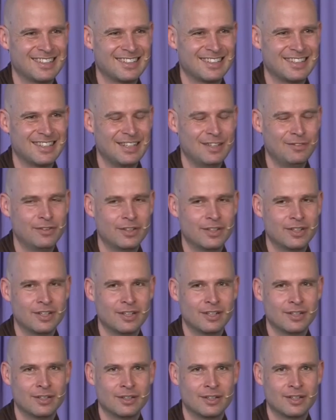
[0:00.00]
Even
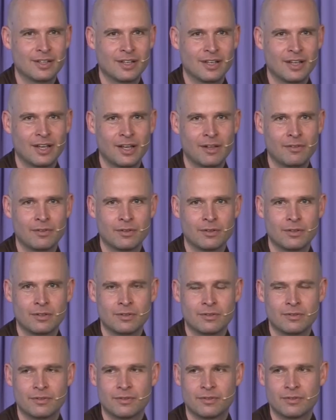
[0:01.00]
I've heard
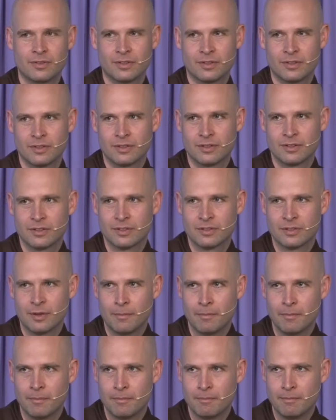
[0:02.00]
of
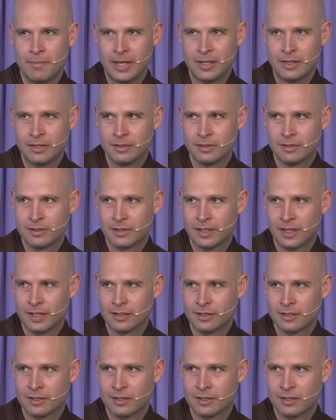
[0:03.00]
some men that